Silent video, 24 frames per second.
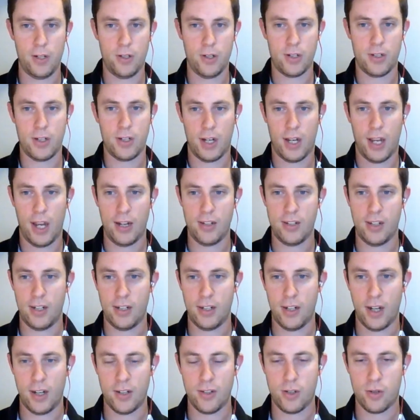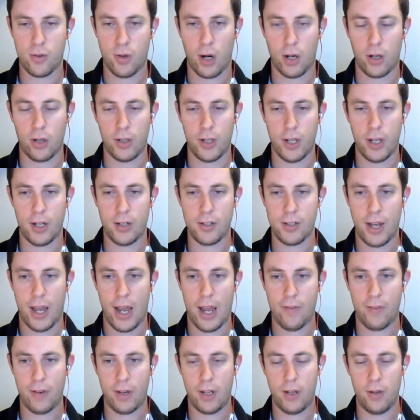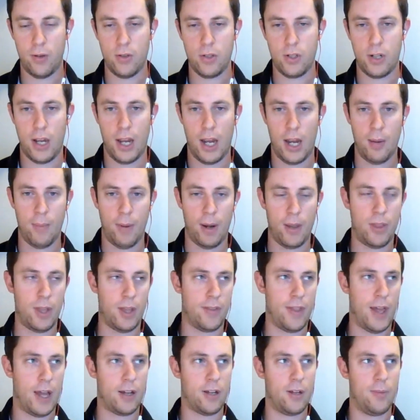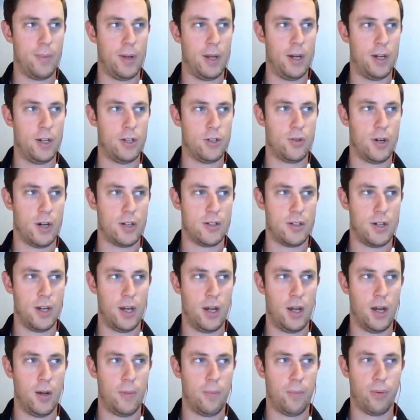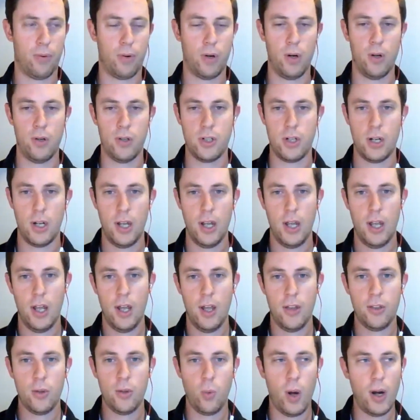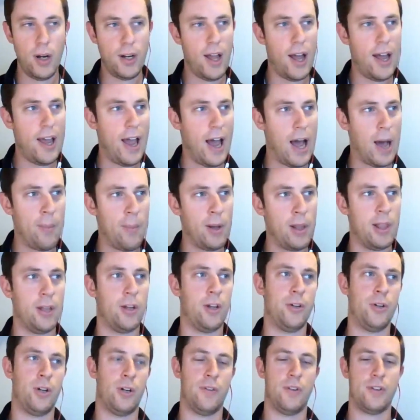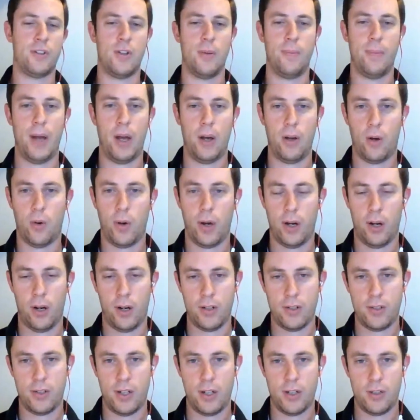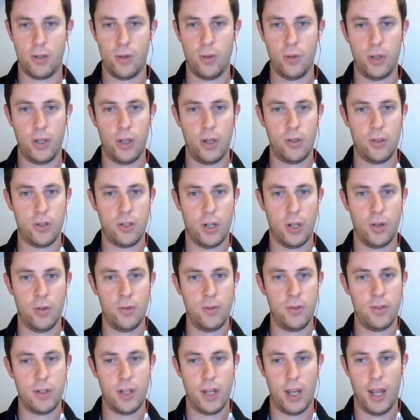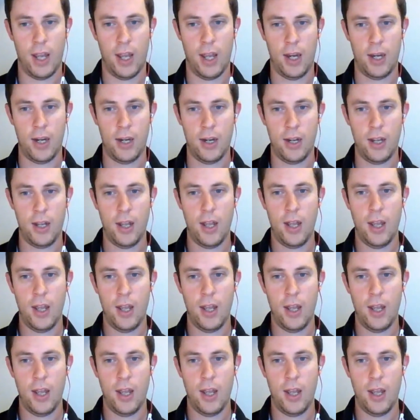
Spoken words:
just in case he does struggle to have a huge game, I think that could be an interesting approach. The one guy I'm a little nervous about, quite honestly, is Julio Jones. And